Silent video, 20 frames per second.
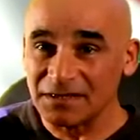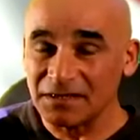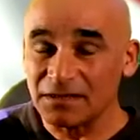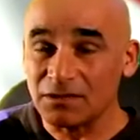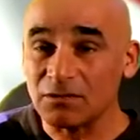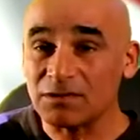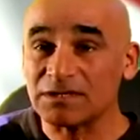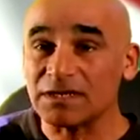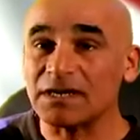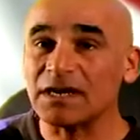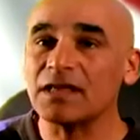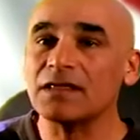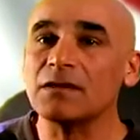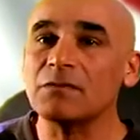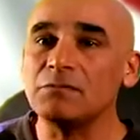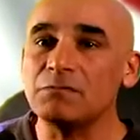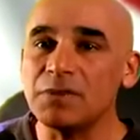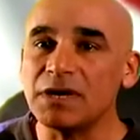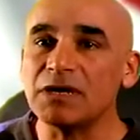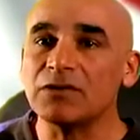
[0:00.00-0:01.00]
There was another
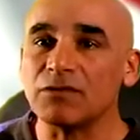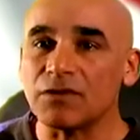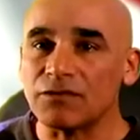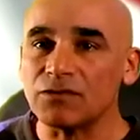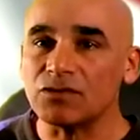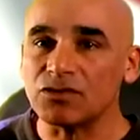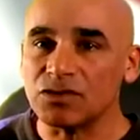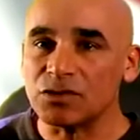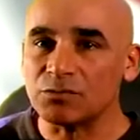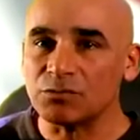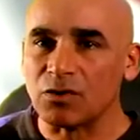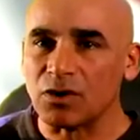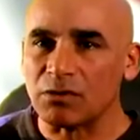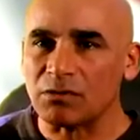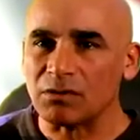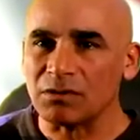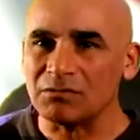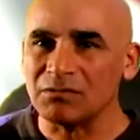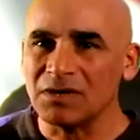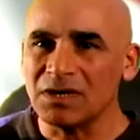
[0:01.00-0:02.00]
big refugee
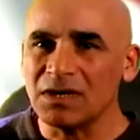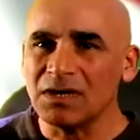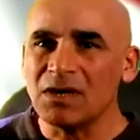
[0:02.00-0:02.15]
problem.